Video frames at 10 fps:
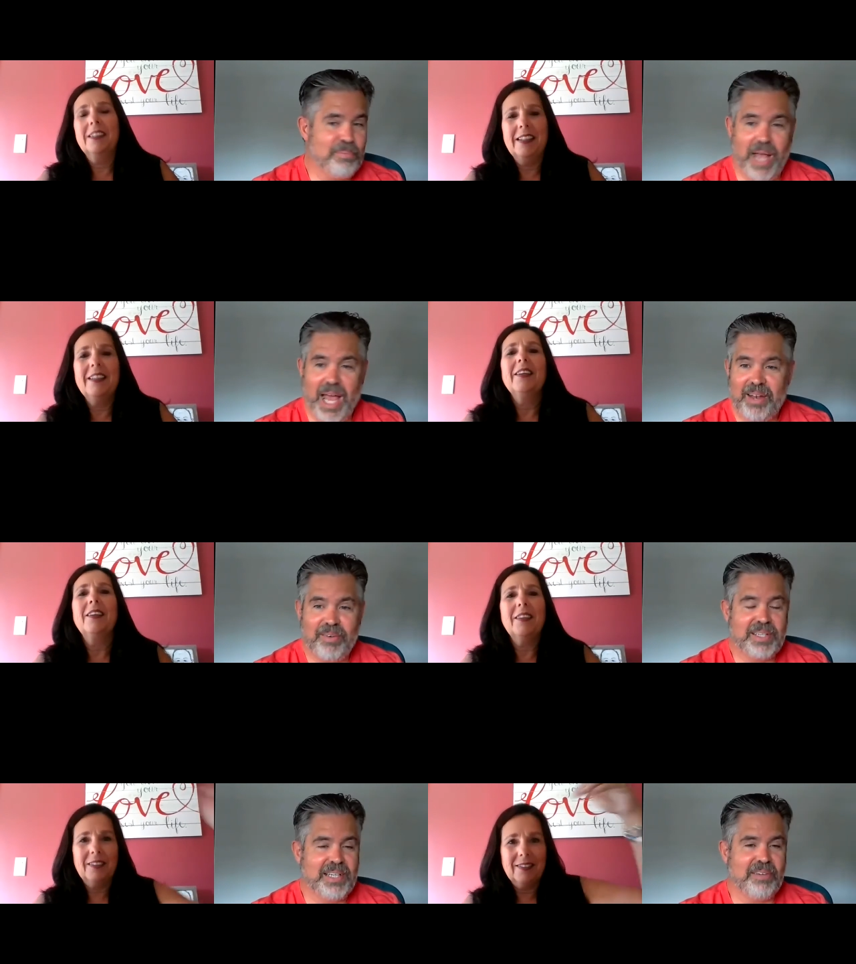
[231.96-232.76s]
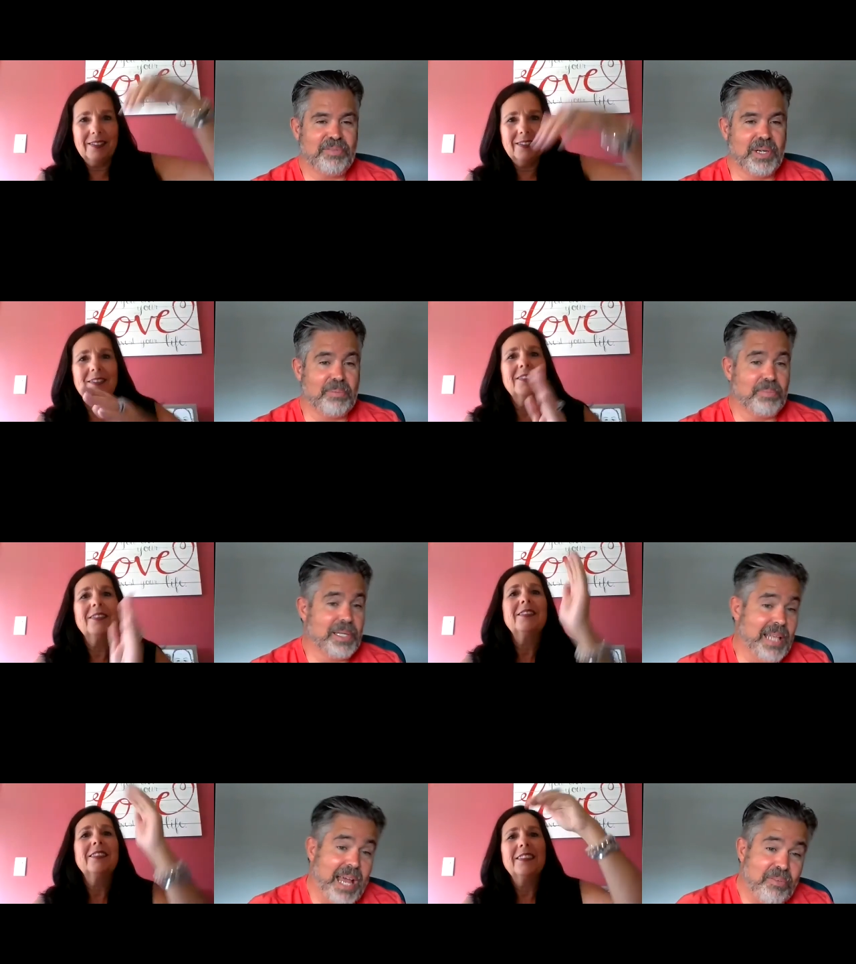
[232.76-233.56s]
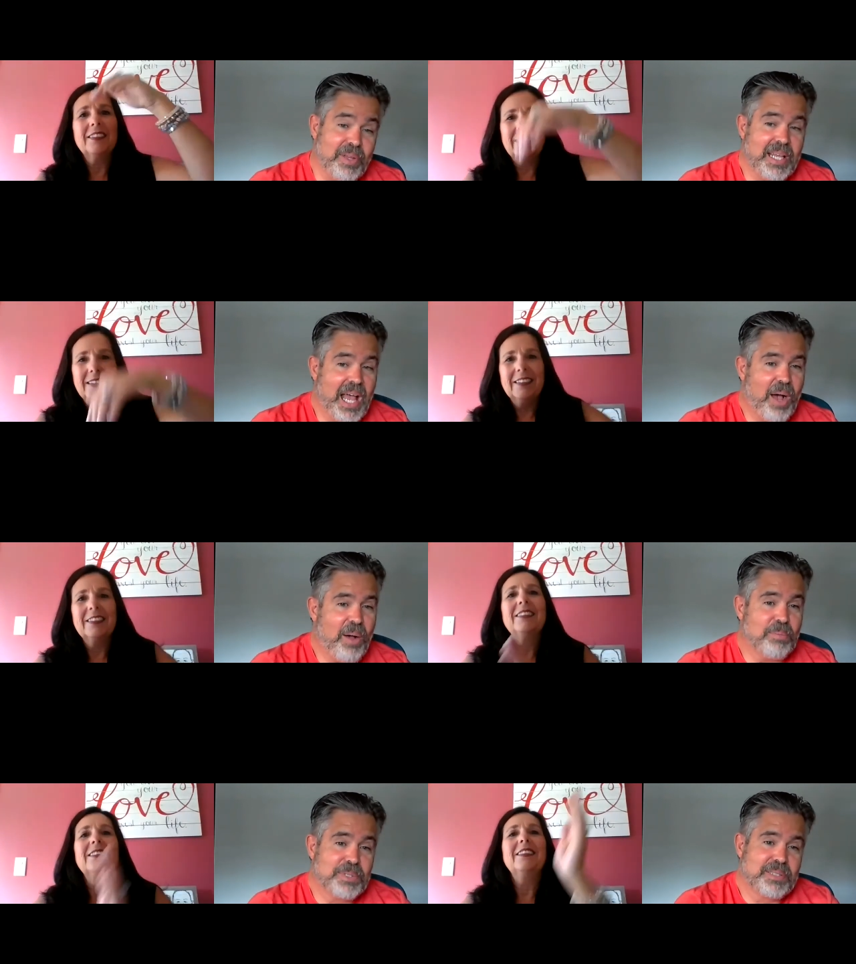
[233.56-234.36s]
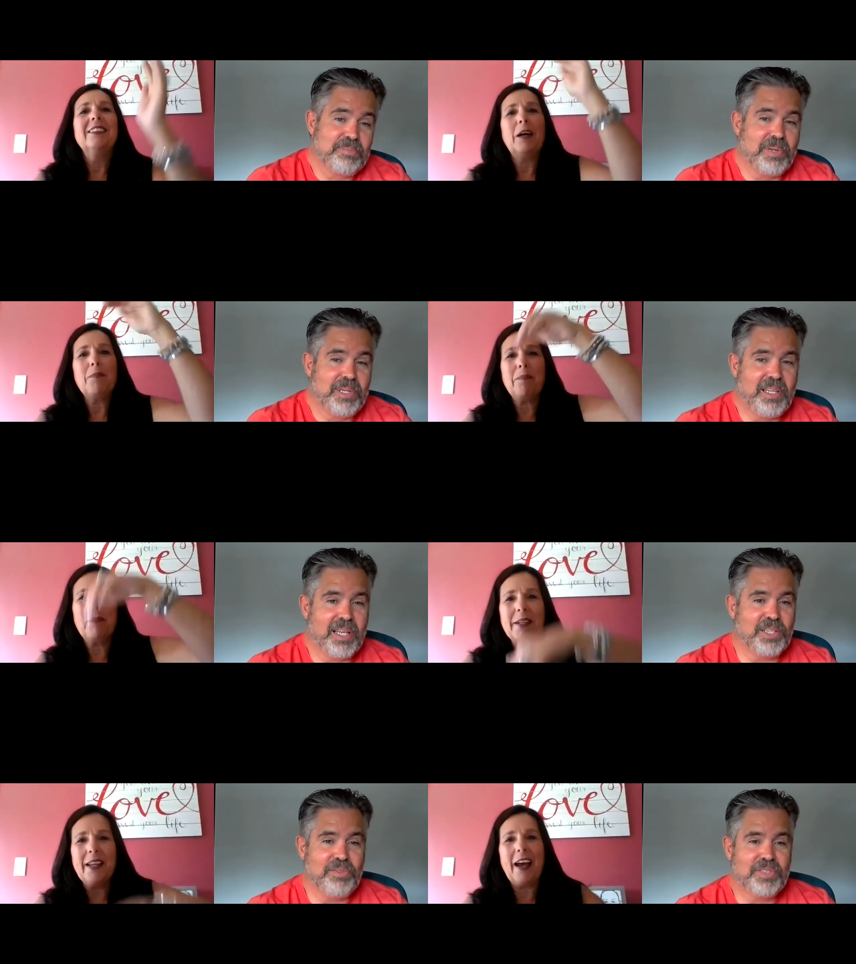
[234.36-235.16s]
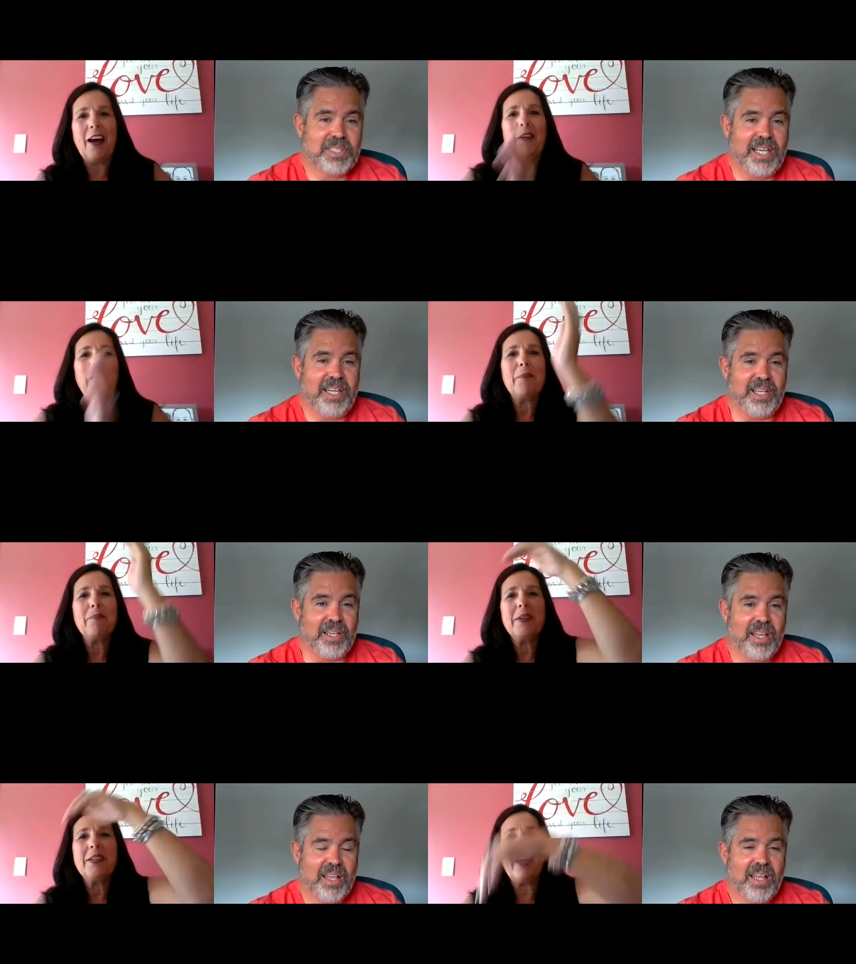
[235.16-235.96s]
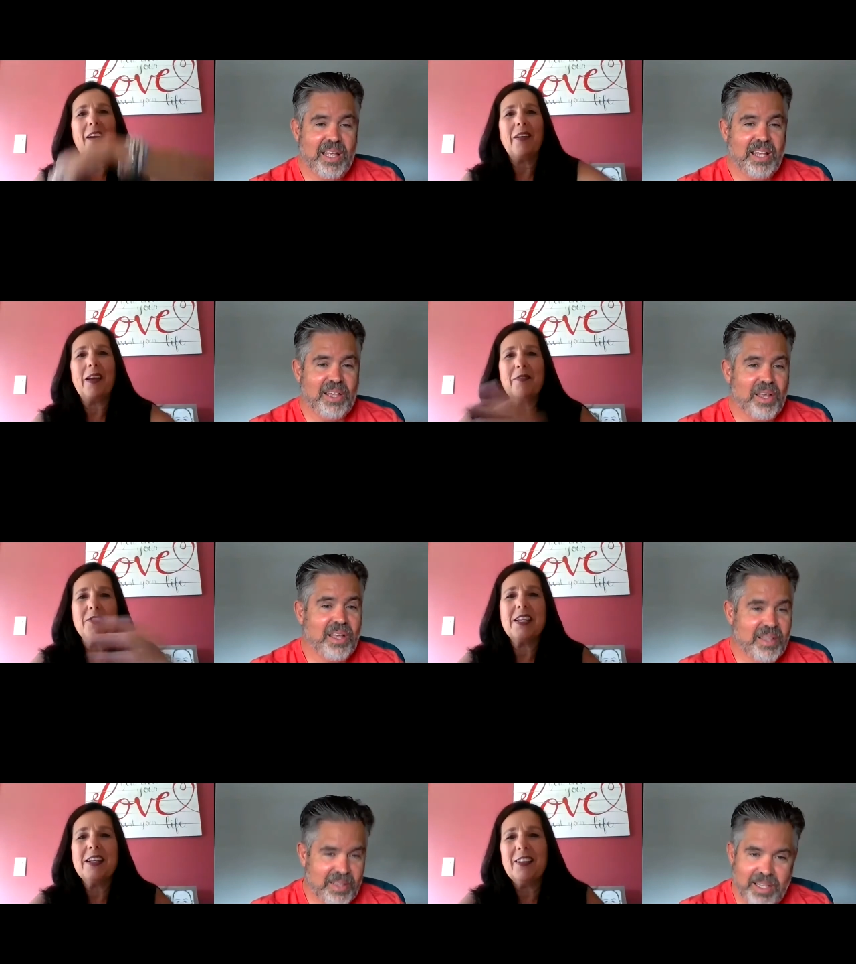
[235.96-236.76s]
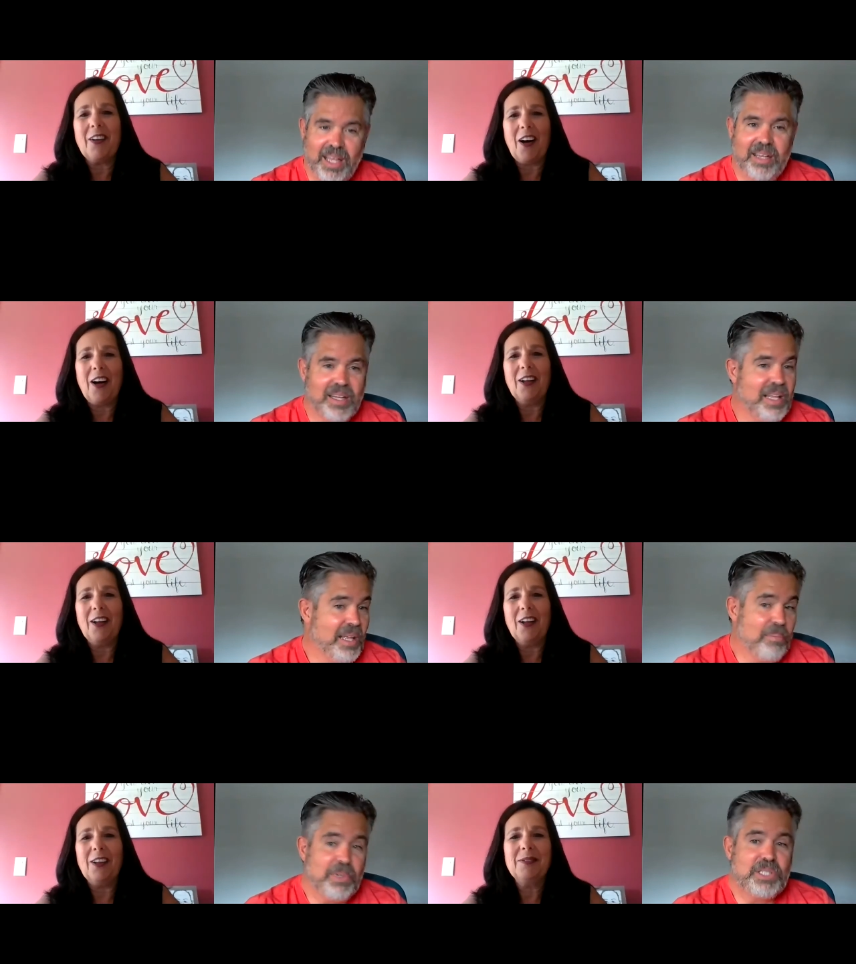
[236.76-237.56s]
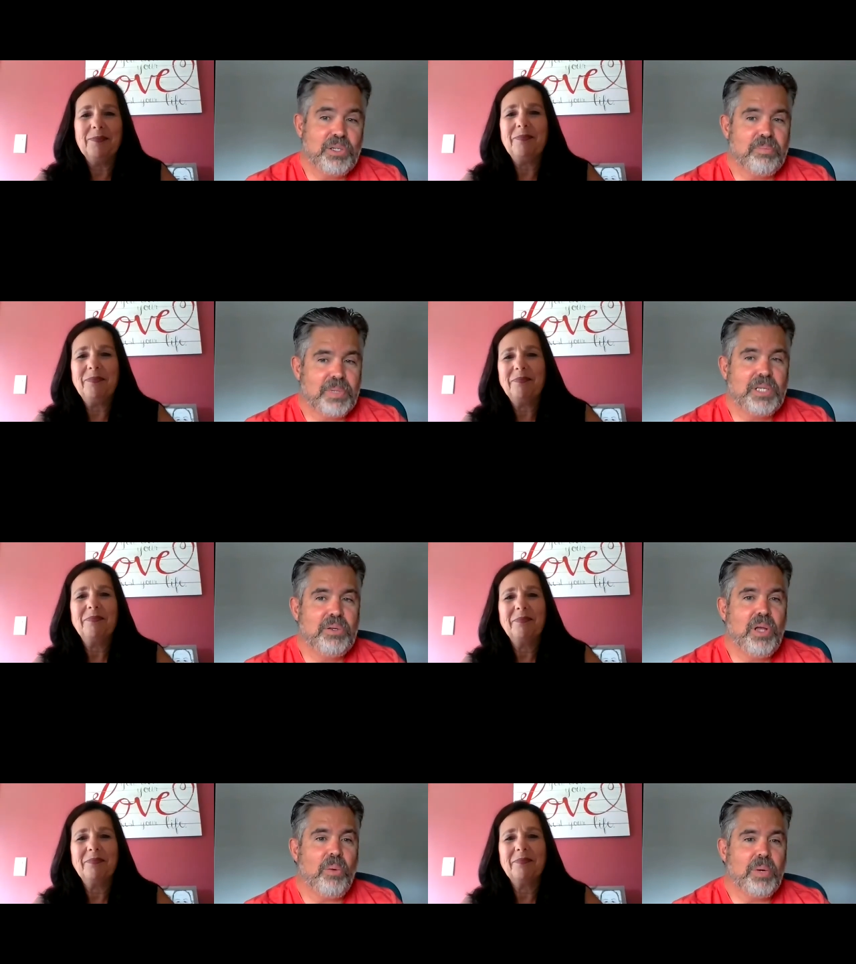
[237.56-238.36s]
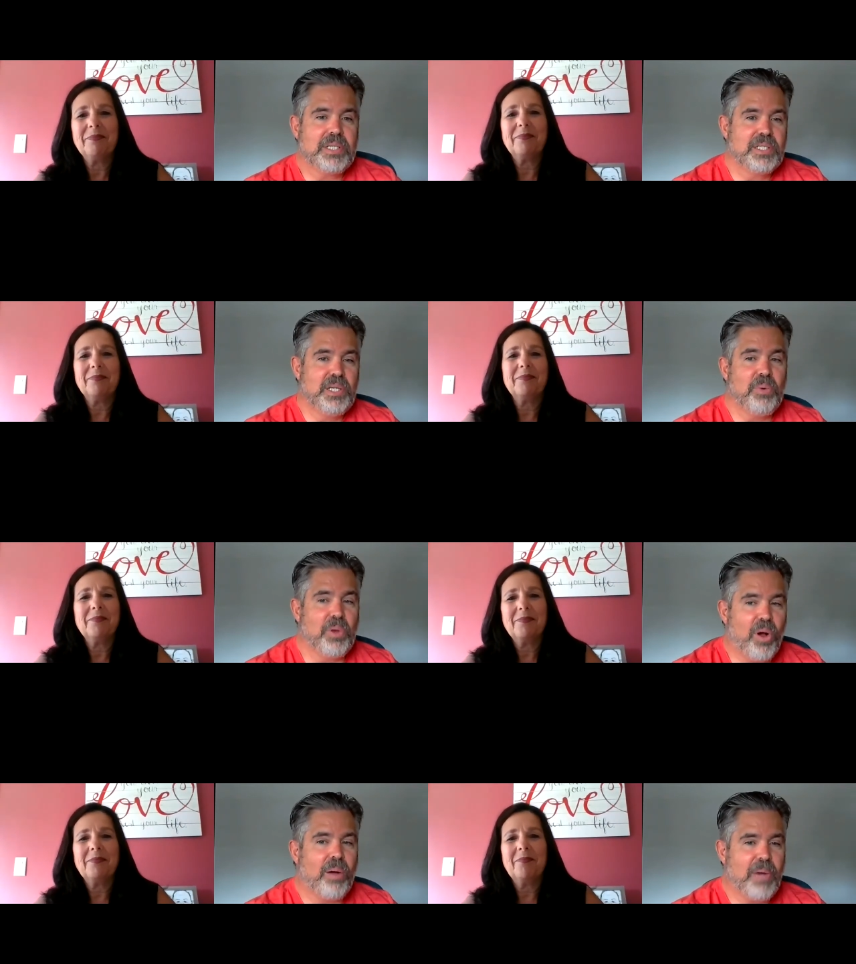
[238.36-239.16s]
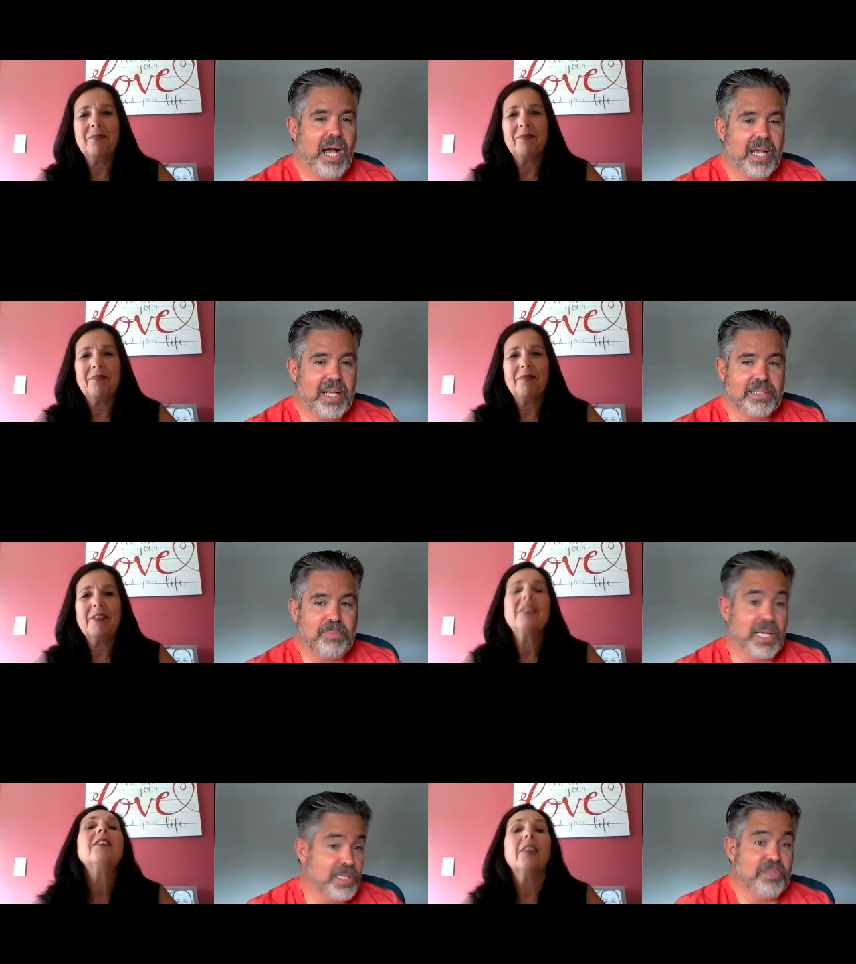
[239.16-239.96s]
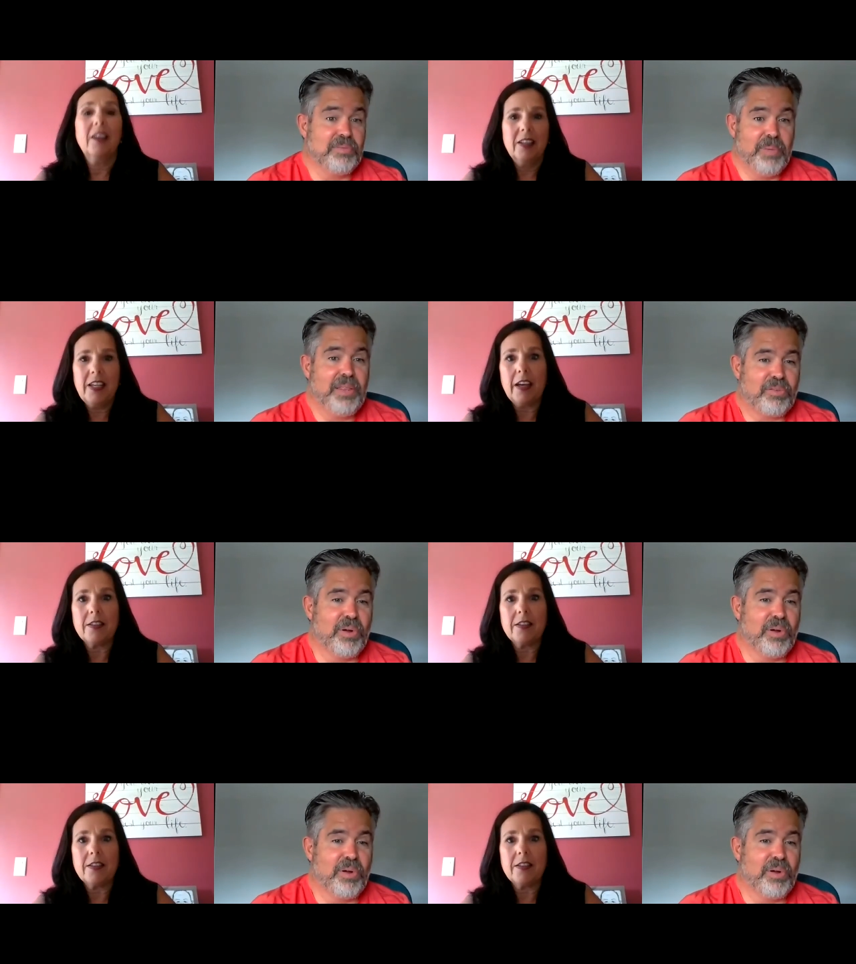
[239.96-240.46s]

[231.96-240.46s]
Speaker 1: good, bad, or indifferent. But that really helps. Up and down, up
Speaker 2: and down. I've seen it all.
Speaker 1: But you, but you know what to do in all markets because you yes. go